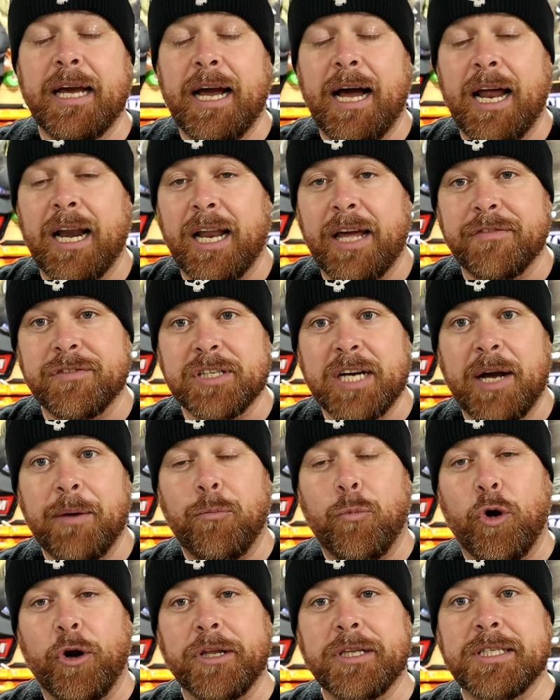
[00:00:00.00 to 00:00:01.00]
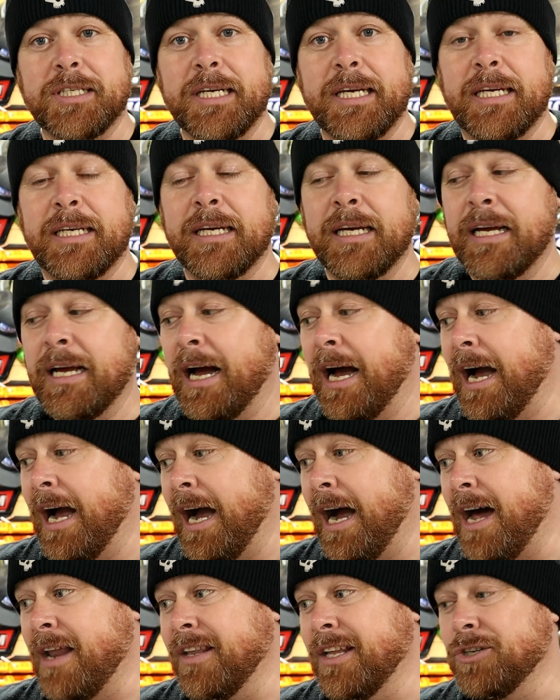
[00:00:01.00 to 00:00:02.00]
lifetime warranty,
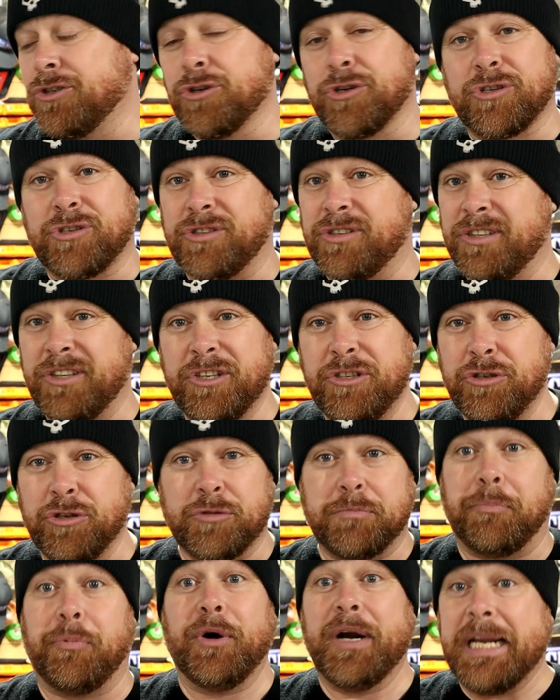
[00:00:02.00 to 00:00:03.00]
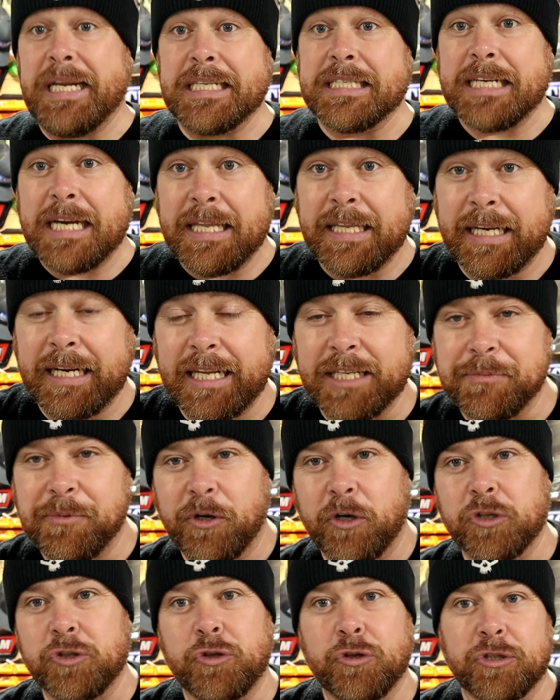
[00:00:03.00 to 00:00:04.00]
and they're just brilliant, aren't they? Let's be
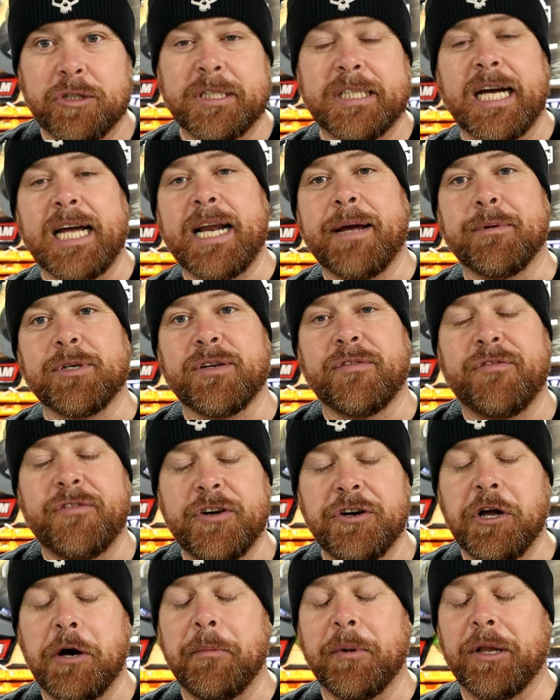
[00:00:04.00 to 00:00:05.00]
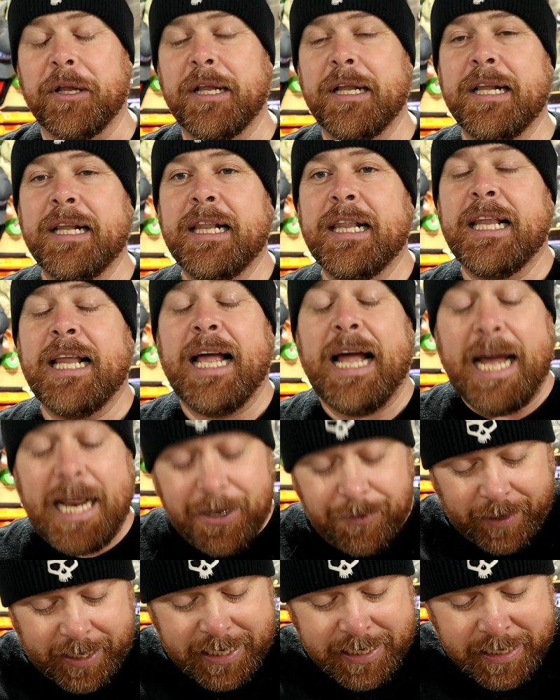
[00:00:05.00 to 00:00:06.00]
honest, Custom Dynamics are phenomenal.
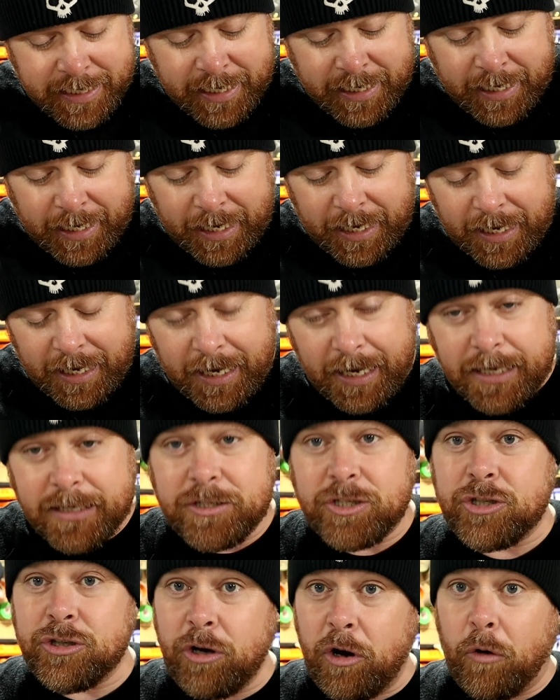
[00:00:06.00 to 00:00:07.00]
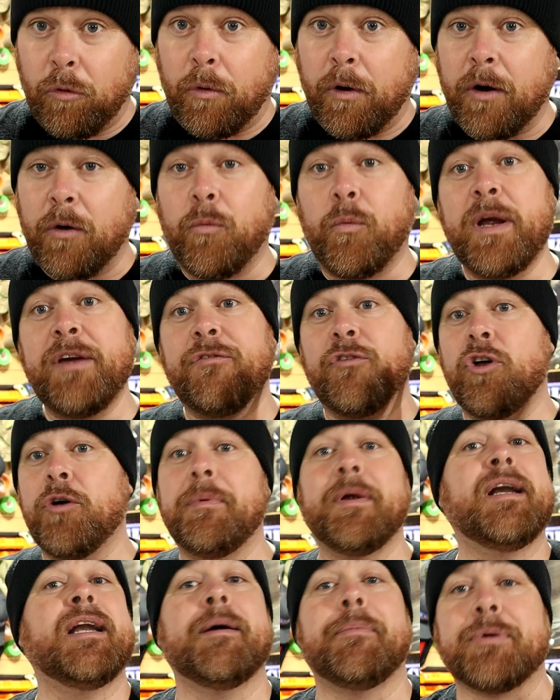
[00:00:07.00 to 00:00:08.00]
Anyway, so we've all
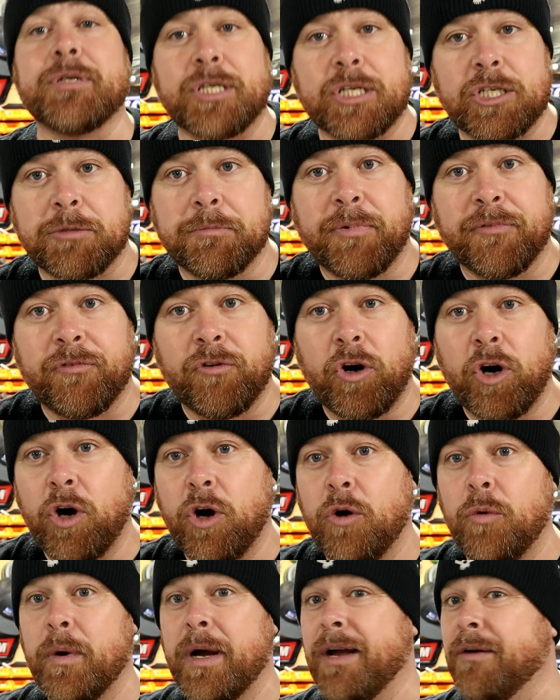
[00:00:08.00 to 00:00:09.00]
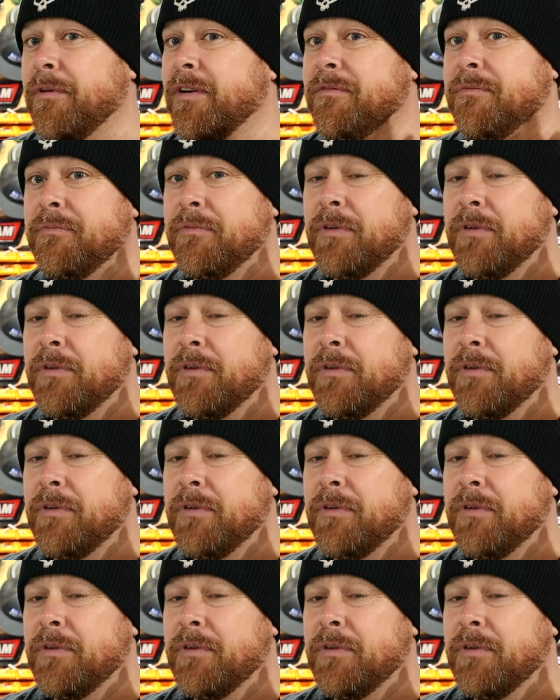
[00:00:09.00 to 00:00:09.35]
been in that position before where we've